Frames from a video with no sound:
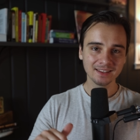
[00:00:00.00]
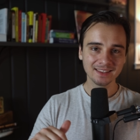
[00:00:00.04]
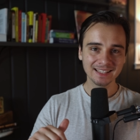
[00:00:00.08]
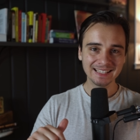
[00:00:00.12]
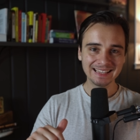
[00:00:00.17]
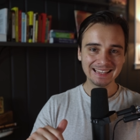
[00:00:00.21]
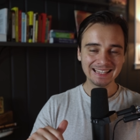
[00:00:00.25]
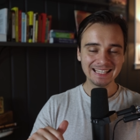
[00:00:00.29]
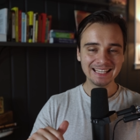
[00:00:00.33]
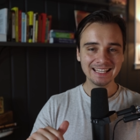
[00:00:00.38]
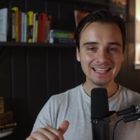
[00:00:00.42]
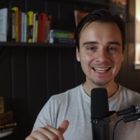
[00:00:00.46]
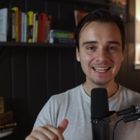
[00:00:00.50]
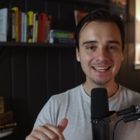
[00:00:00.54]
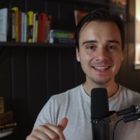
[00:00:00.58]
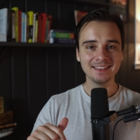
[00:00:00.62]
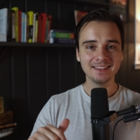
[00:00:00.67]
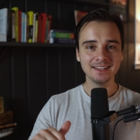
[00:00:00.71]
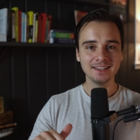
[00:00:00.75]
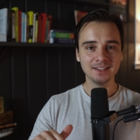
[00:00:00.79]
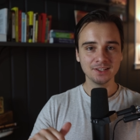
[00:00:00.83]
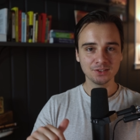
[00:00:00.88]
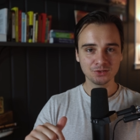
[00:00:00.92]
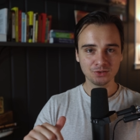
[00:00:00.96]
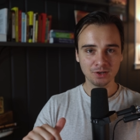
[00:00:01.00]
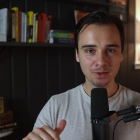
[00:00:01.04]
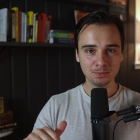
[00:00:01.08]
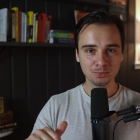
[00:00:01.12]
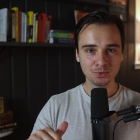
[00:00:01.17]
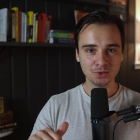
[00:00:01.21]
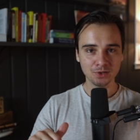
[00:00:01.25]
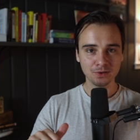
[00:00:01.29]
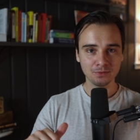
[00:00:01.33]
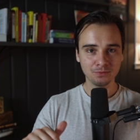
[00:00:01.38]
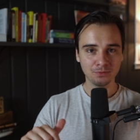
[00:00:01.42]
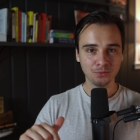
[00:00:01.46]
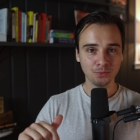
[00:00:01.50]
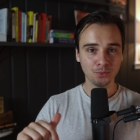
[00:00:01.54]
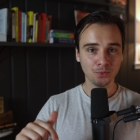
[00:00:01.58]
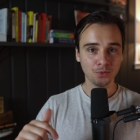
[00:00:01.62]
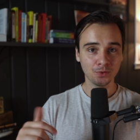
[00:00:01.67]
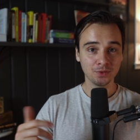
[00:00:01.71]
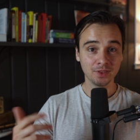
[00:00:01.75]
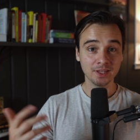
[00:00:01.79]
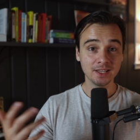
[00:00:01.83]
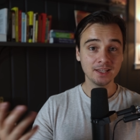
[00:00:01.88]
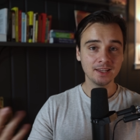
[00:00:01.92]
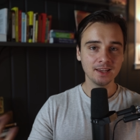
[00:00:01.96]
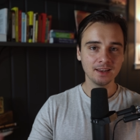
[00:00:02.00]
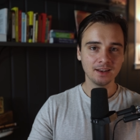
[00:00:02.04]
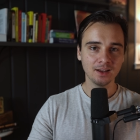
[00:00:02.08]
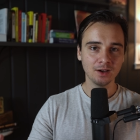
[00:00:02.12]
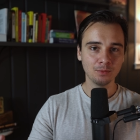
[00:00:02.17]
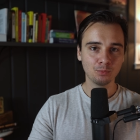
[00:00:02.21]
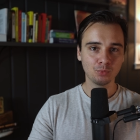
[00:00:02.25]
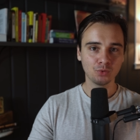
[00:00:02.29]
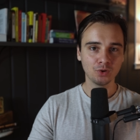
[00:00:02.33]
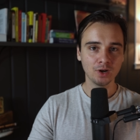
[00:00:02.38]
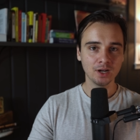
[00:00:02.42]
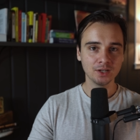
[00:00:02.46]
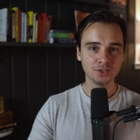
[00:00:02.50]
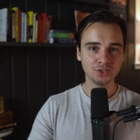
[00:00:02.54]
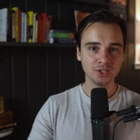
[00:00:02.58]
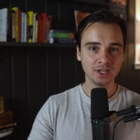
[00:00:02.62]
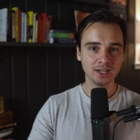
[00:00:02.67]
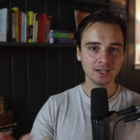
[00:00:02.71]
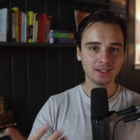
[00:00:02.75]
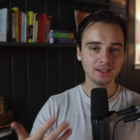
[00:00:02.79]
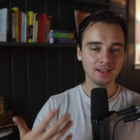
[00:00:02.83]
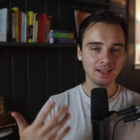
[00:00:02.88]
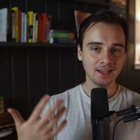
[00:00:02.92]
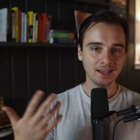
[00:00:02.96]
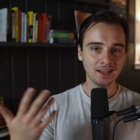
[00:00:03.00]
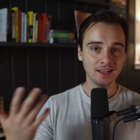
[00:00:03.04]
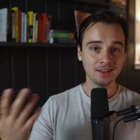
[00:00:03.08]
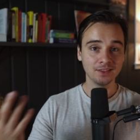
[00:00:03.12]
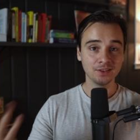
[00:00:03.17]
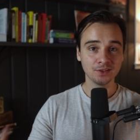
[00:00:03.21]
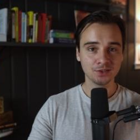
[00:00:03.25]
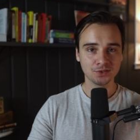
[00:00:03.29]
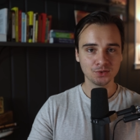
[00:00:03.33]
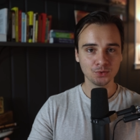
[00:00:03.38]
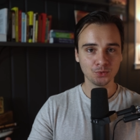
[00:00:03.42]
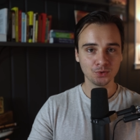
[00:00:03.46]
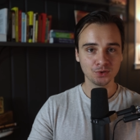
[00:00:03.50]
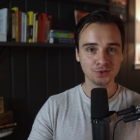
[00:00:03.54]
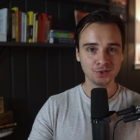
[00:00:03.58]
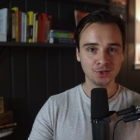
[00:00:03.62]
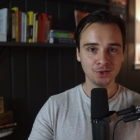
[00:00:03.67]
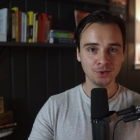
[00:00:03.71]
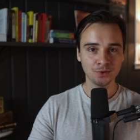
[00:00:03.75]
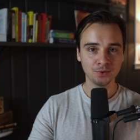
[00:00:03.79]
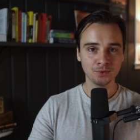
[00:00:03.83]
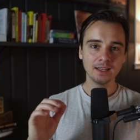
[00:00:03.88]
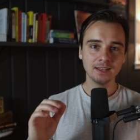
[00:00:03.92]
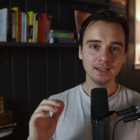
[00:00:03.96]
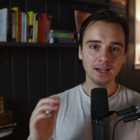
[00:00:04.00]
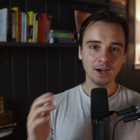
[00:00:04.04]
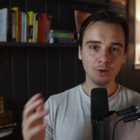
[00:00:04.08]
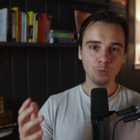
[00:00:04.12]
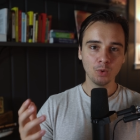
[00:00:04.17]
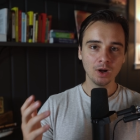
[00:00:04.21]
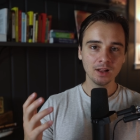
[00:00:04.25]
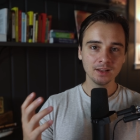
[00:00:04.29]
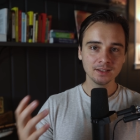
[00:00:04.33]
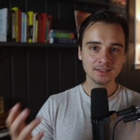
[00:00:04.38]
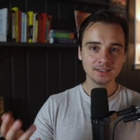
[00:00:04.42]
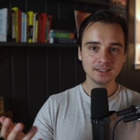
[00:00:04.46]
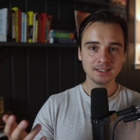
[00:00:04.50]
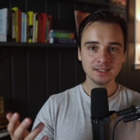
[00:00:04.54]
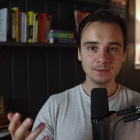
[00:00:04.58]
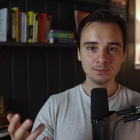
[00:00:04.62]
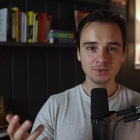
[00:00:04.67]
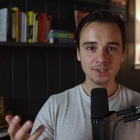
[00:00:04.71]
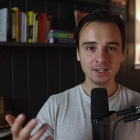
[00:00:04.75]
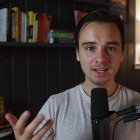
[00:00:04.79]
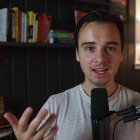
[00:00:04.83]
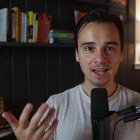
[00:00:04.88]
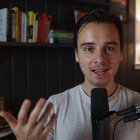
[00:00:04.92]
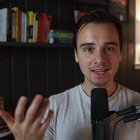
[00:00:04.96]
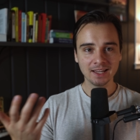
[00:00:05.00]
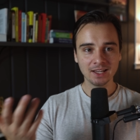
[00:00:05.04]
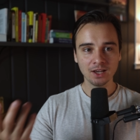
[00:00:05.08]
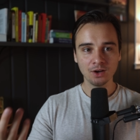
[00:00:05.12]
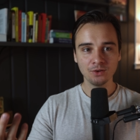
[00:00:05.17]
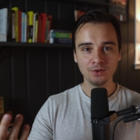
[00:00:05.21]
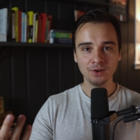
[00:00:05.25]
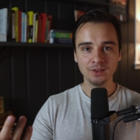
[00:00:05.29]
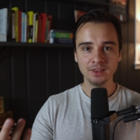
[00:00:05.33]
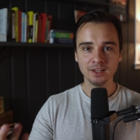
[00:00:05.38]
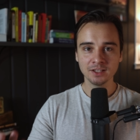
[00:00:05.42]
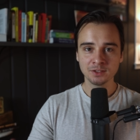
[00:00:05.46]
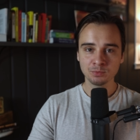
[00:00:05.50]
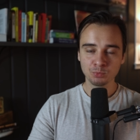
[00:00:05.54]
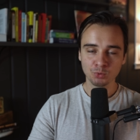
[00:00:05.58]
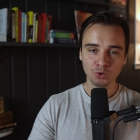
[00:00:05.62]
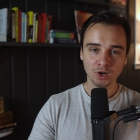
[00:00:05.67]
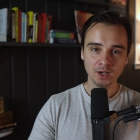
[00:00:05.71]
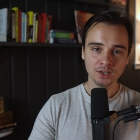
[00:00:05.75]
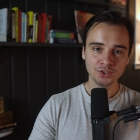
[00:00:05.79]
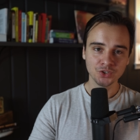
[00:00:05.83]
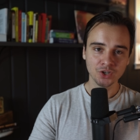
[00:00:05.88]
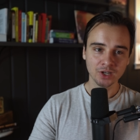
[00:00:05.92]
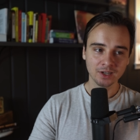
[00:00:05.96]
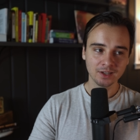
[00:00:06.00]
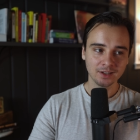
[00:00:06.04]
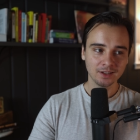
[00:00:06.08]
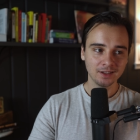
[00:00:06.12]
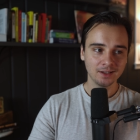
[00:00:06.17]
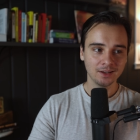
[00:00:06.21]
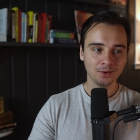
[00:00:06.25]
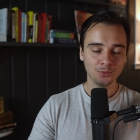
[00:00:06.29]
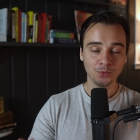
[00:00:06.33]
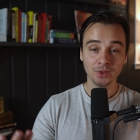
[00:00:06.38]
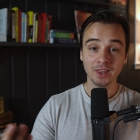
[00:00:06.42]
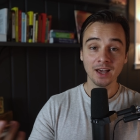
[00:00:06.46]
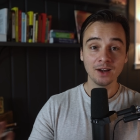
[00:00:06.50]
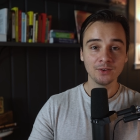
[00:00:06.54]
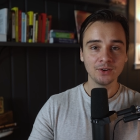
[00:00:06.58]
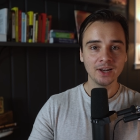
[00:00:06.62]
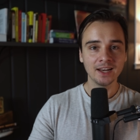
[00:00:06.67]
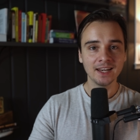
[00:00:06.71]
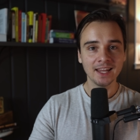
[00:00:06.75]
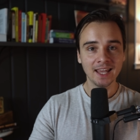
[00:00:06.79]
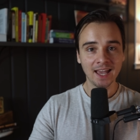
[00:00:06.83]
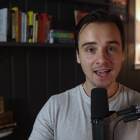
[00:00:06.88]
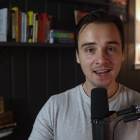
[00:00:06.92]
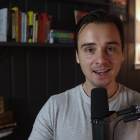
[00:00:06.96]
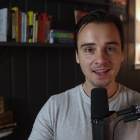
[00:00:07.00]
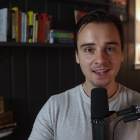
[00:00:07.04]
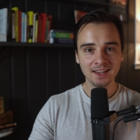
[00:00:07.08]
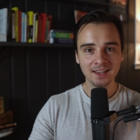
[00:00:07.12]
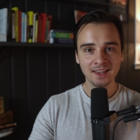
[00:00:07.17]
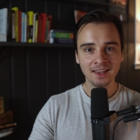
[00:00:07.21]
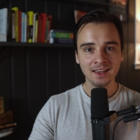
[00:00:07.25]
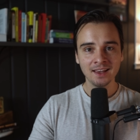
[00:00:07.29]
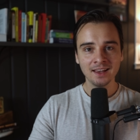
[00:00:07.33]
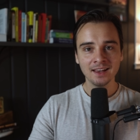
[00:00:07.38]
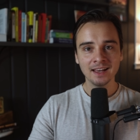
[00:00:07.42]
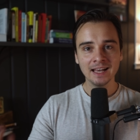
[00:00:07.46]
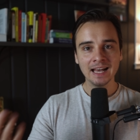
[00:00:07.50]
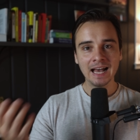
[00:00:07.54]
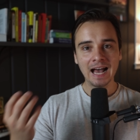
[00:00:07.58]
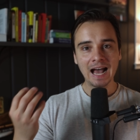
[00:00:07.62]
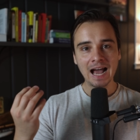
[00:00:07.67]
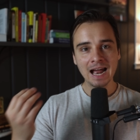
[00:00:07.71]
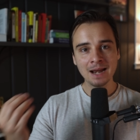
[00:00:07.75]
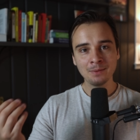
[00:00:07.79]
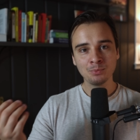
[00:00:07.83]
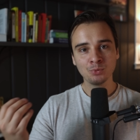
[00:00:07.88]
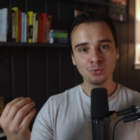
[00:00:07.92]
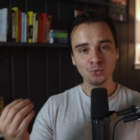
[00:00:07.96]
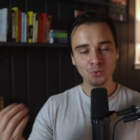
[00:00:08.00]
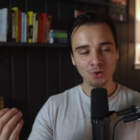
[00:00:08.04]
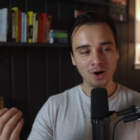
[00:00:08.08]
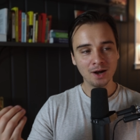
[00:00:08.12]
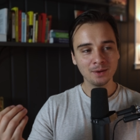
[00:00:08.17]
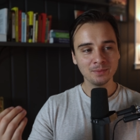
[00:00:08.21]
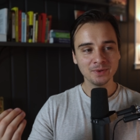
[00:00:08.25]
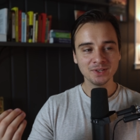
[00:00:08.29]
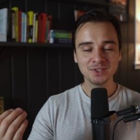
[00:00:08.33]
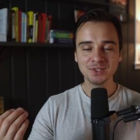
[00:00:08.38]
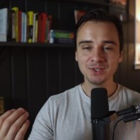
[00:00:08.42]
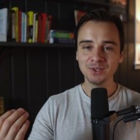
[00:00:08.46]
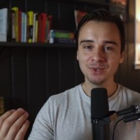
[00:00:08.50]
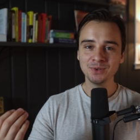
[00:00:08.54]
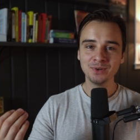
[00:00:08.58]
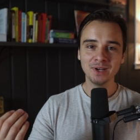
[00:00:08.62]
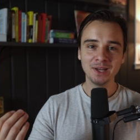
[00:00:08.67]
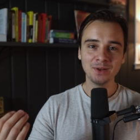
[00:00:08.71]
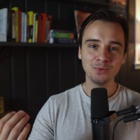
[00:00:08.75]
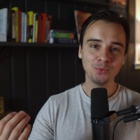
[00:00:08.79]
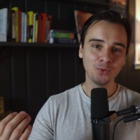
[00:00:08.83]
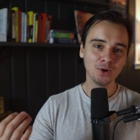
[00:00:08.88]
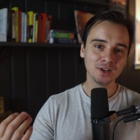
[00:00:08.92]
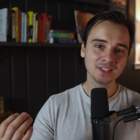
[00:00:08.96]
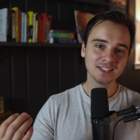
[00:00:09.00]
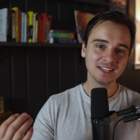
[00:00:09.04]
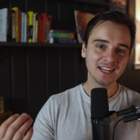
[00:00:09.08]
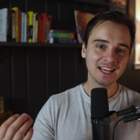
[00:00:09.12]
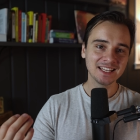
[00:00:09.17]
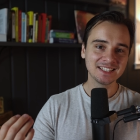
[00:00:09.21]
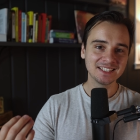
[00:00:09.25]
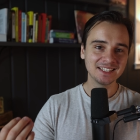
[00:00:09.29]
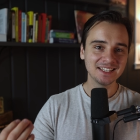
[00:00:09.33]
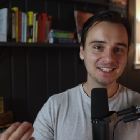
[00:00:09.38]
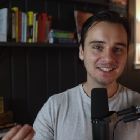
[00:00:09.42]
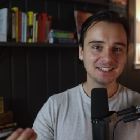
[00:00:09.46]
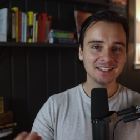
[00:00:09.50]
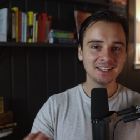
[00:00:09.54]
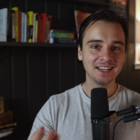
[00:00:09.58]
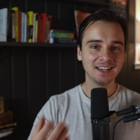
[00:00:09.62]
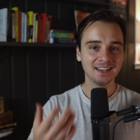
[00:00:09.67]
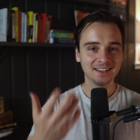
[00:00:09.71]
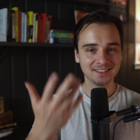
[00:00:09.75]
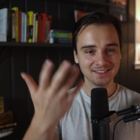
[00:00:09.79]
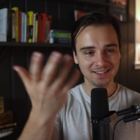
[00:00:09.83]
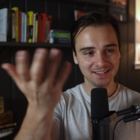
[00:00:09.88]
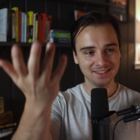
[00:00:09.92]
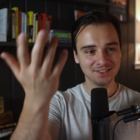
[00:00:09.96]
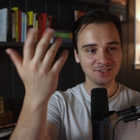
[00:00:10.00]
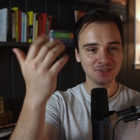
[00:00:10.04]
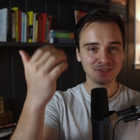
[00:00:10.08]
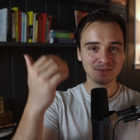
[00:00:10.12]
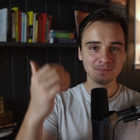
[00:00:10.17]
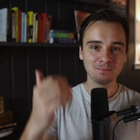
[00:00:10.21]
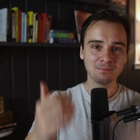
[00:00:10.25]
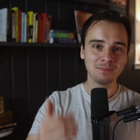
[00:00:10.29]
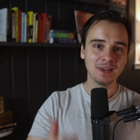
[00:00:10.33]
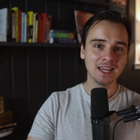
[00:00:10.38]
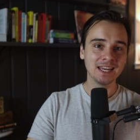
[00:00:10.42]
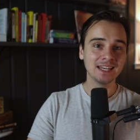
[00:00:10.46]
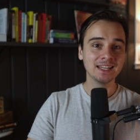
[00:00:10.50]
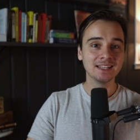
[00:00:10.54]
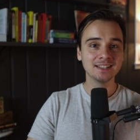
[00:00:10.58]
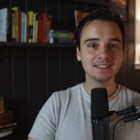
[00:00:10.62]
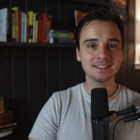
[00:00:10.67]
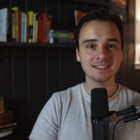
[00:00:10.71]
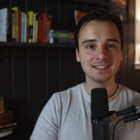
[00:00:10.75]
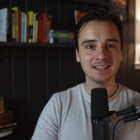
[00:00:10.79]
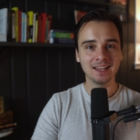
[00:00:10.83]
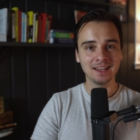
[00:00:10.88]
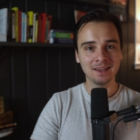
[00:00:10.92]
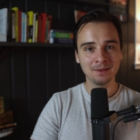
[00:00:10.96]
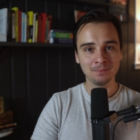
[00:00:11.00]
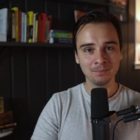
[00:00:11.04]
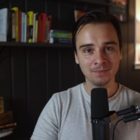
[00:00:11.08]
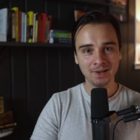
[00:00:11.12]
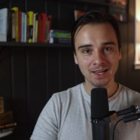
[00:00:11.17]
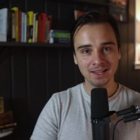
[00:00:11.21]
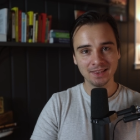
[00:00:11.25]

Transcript: out the link in the description for the GitHub project and the source code. Now, while it seems like I coded this project without any headache, I promise you it wasn't as easy as I just made it seem.